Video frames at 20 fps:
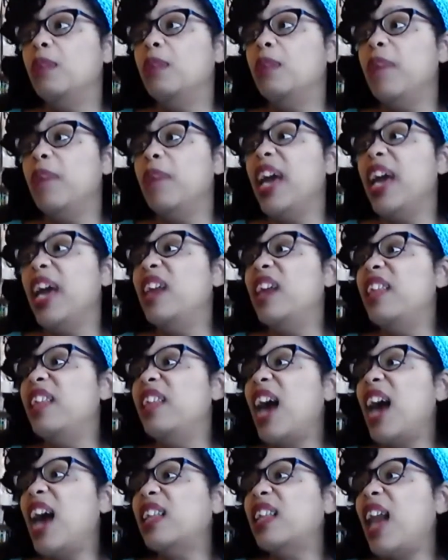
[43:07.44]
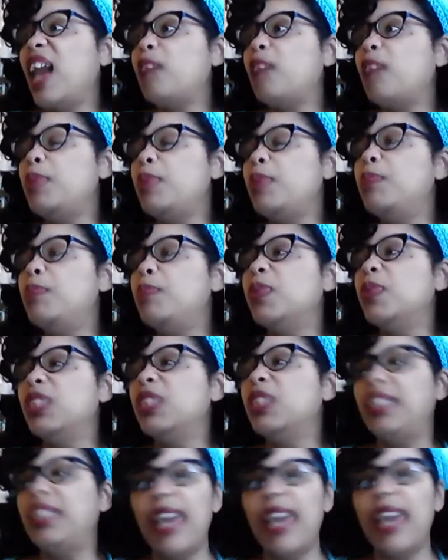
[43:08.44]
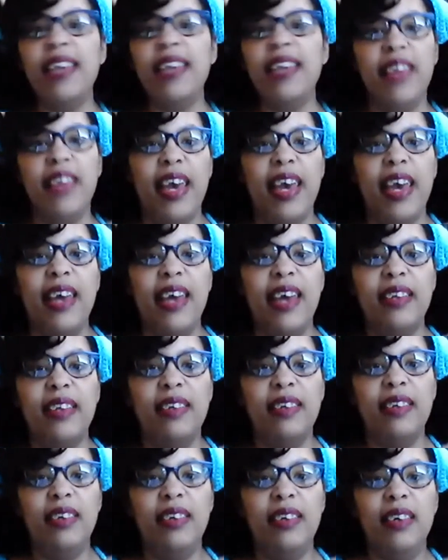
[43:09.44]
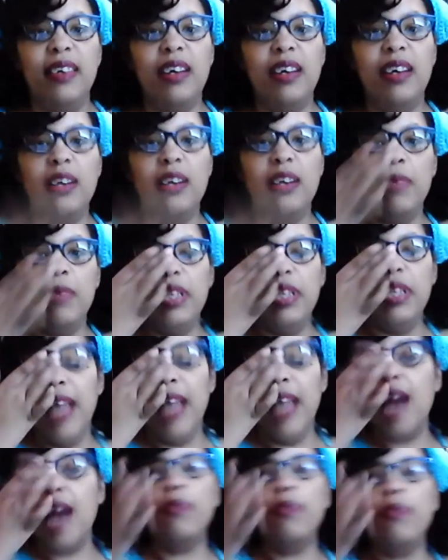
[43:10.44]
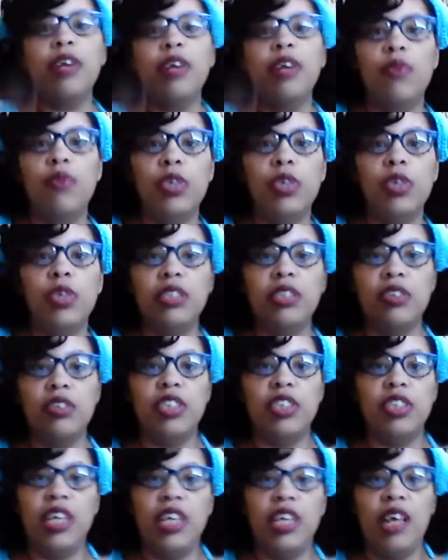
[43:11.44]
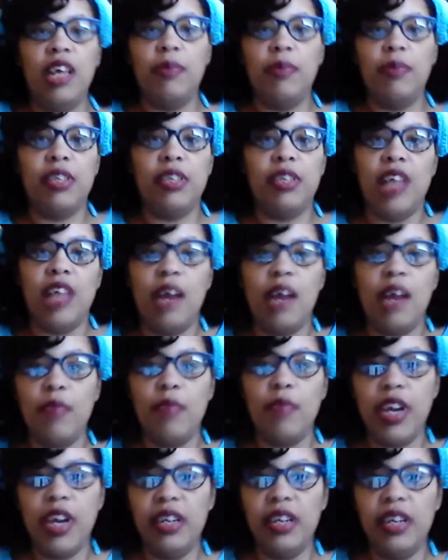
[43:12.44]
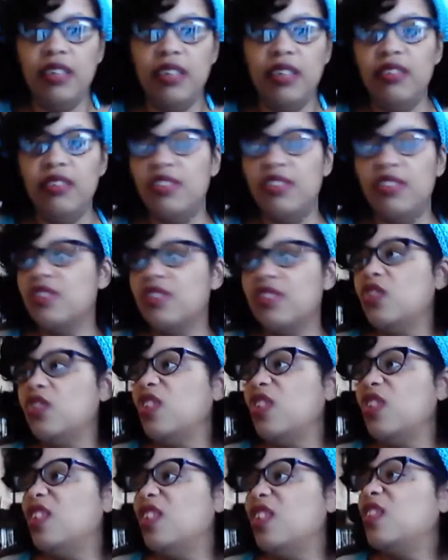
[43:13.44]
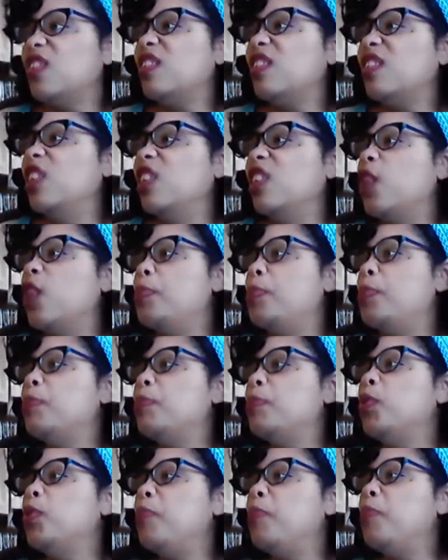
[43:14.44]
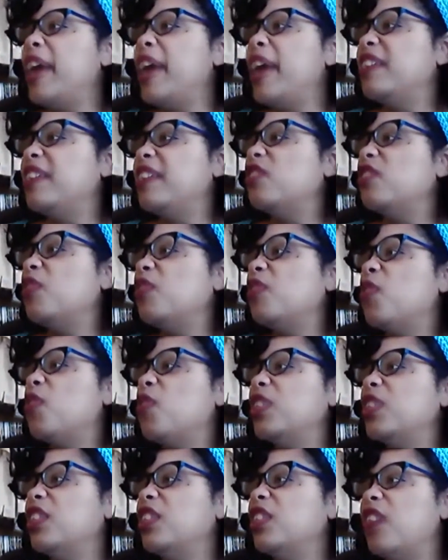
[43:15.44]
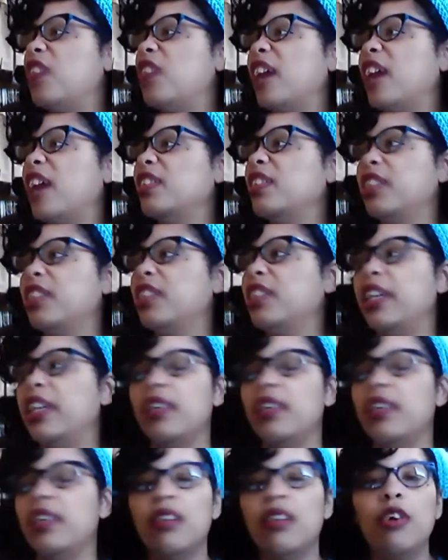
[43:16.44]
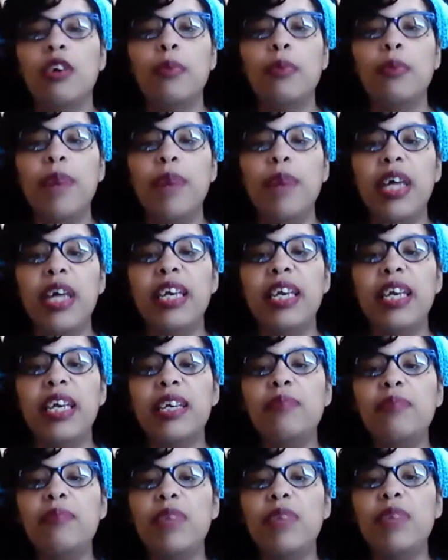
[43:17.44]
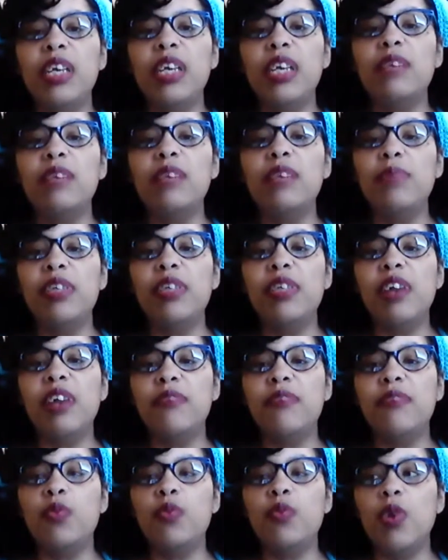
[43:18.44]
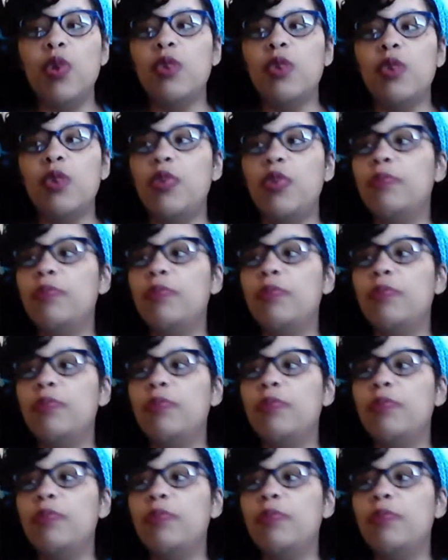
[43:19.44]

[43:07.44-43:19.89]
And not a lot of people say that. And Lion Brand, of course, is going to say that because Lion Brand is, the people who make it. So of course, they're not going to say it. But it can be tough to work with.